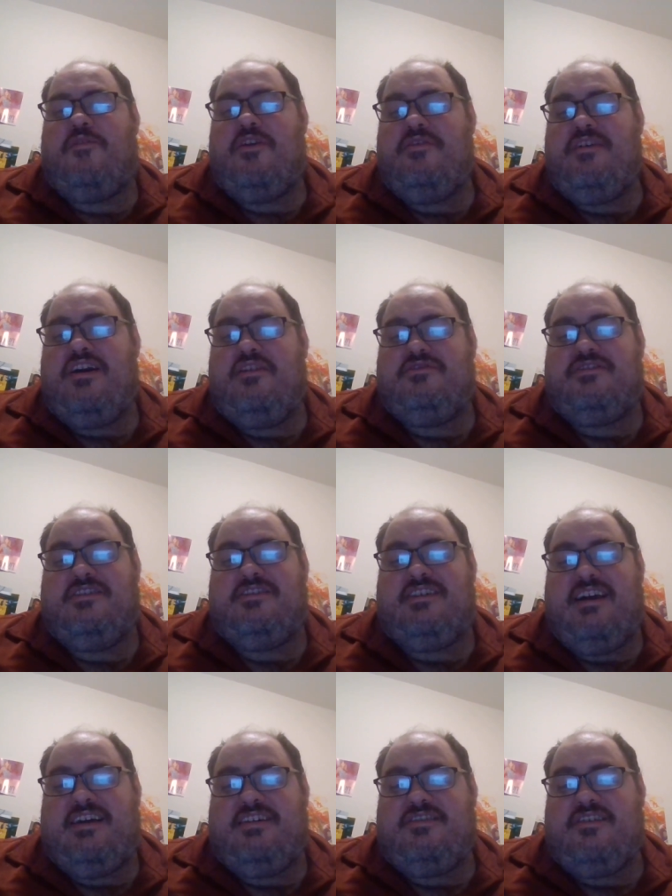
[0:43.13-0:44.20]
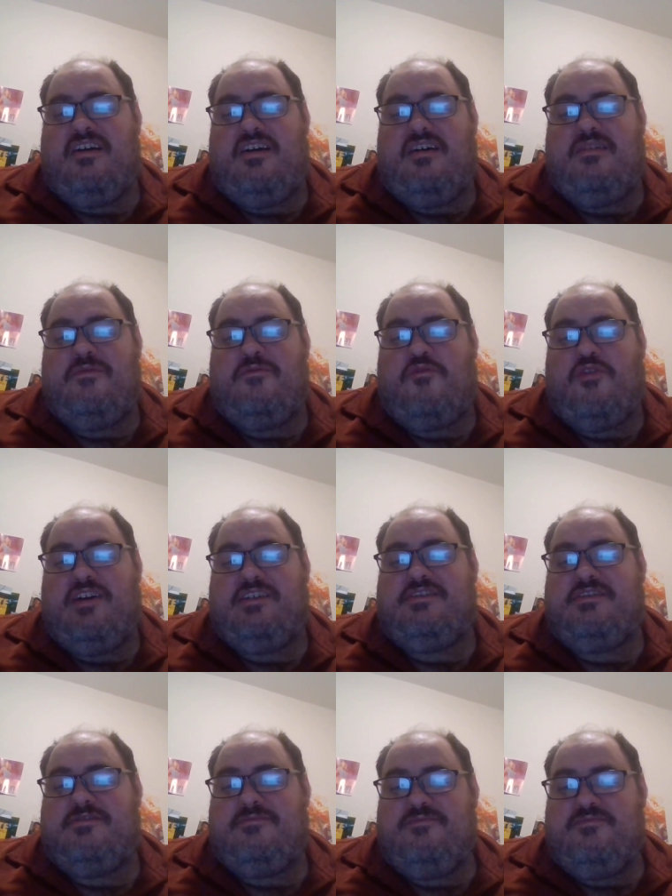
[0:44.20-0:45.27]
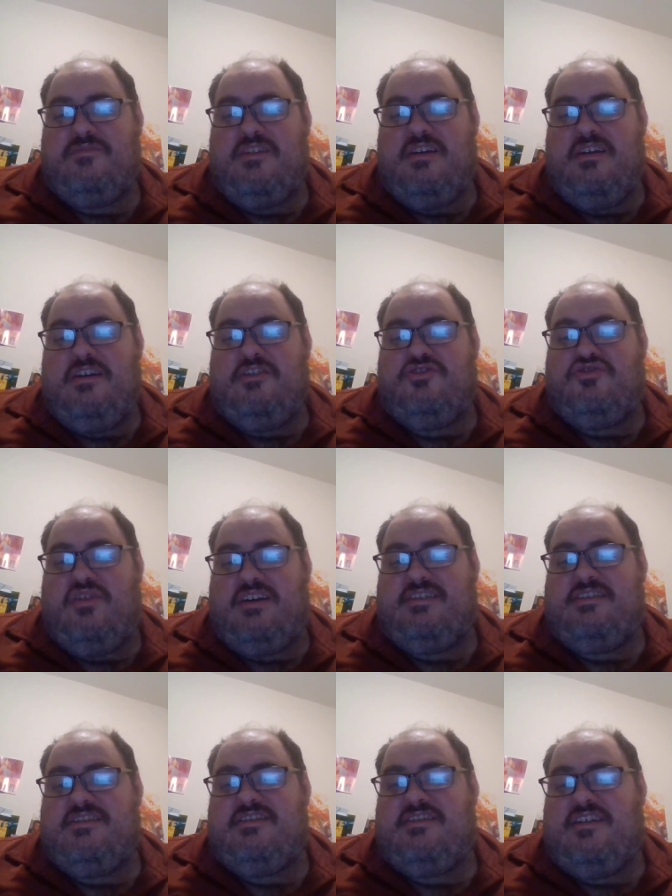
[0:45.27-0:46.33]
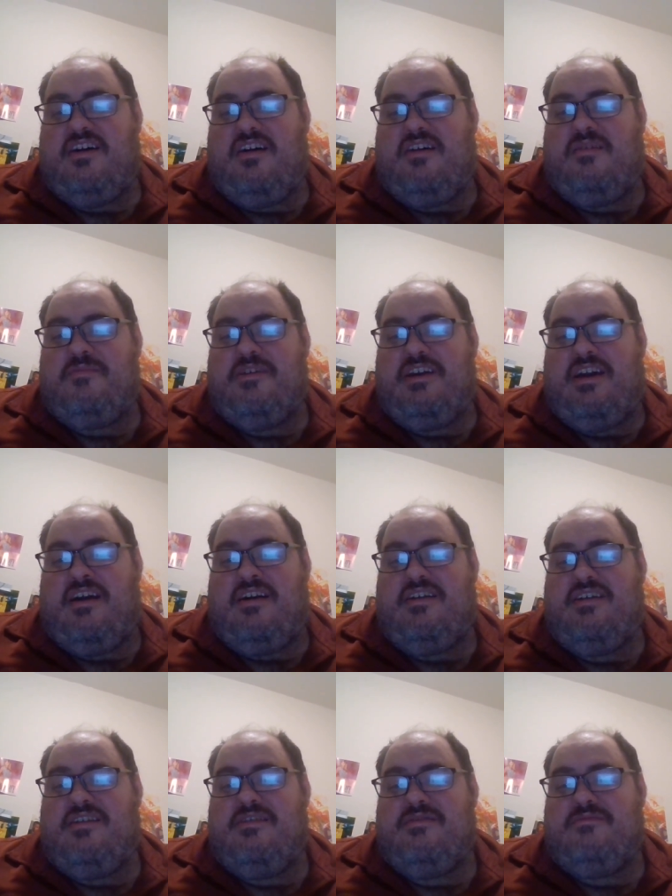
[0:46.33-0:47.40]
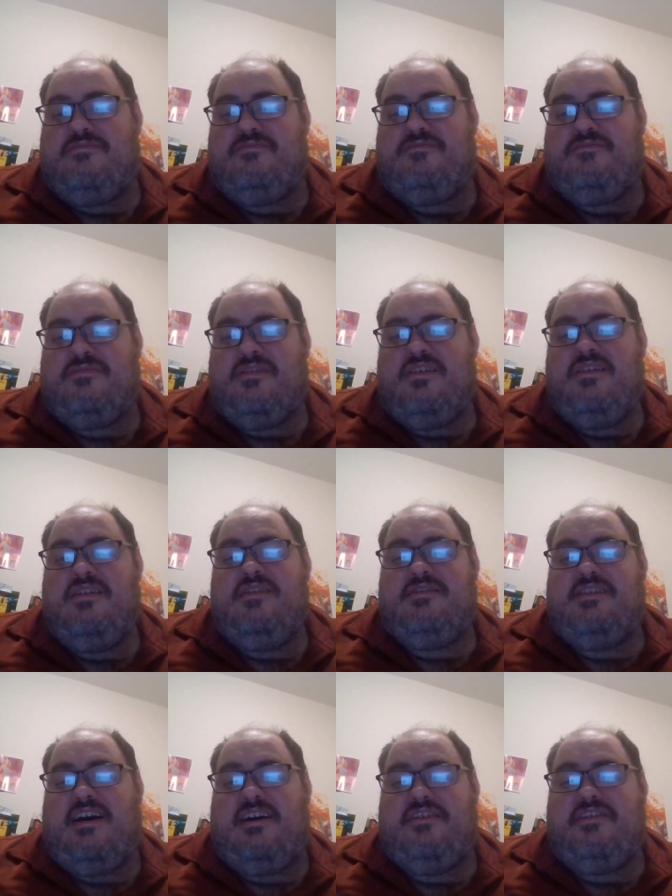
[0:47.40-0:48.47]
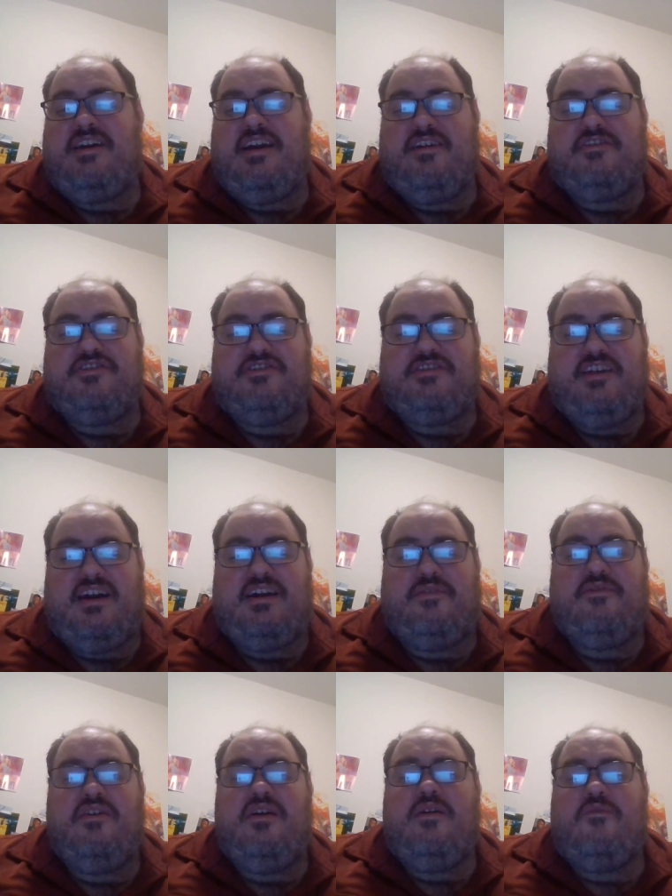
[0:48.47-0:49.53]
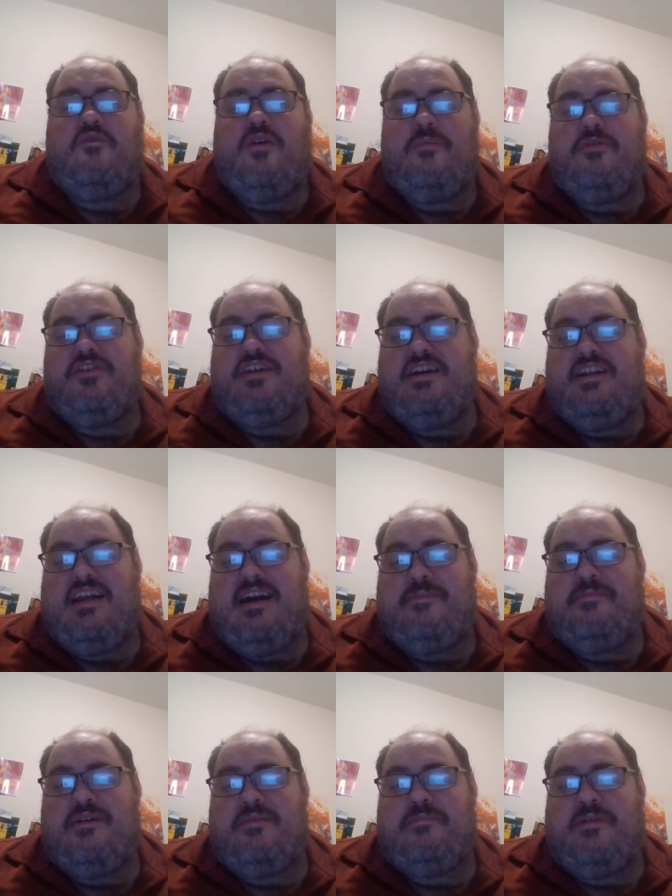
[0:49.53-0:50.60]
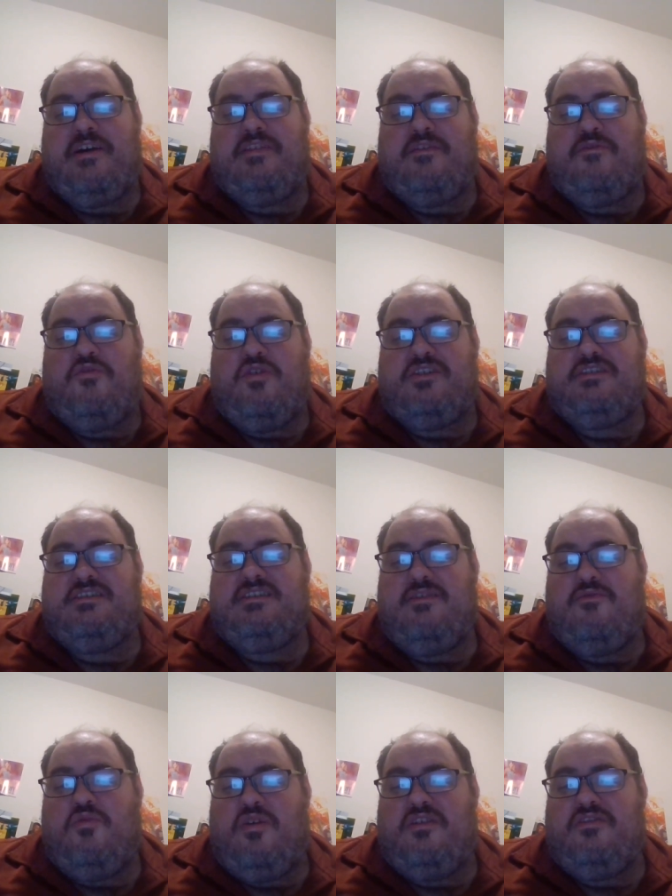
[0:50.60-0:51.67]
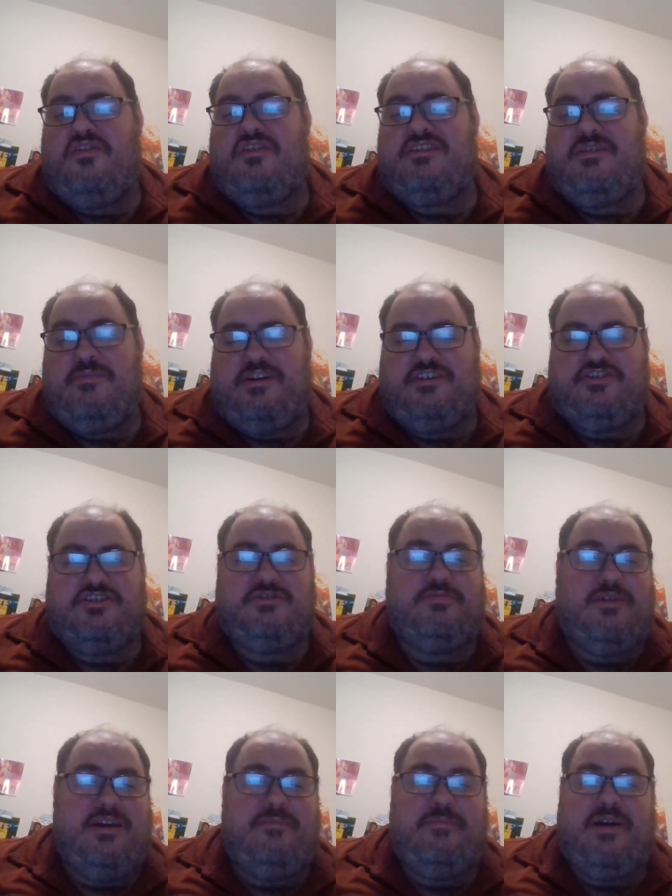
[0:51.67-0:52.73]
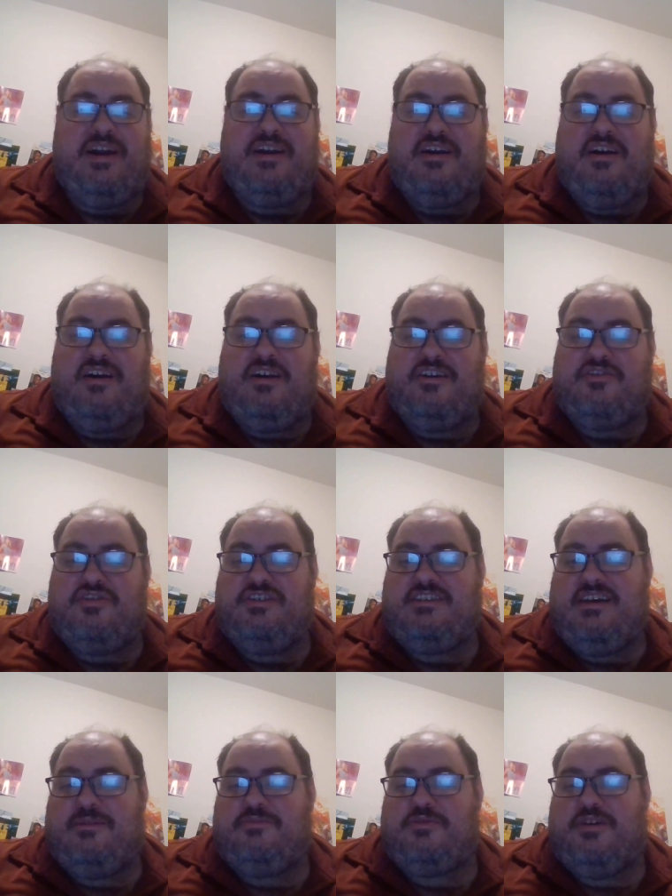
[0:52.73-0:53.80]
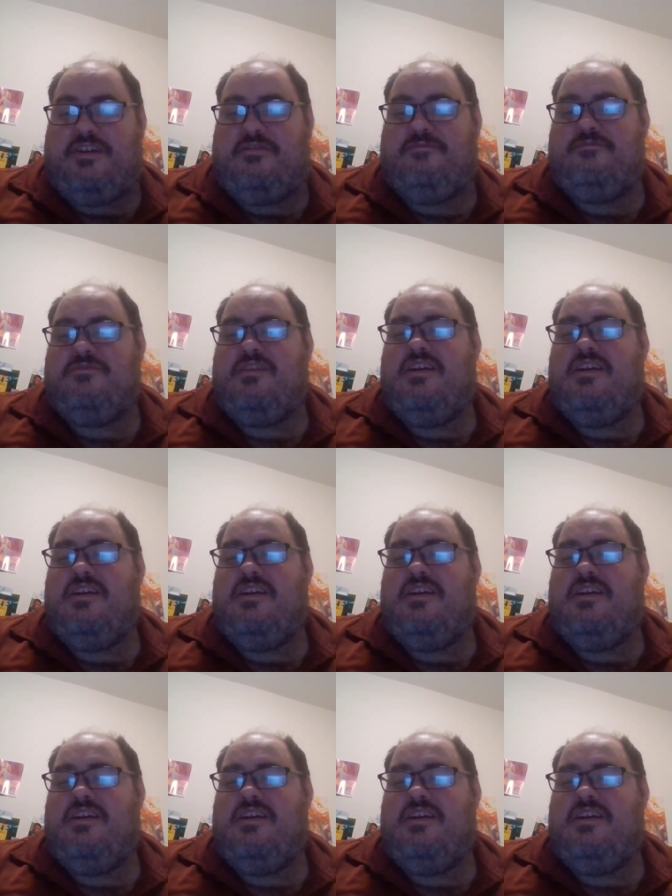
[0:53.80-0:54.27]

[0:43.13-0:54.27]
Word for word: Furiosa takes um phrase, traces um the young Tyler character's life from her kidnapping by the forces of warlord Dementus, played by uh, Chris Hemsworth,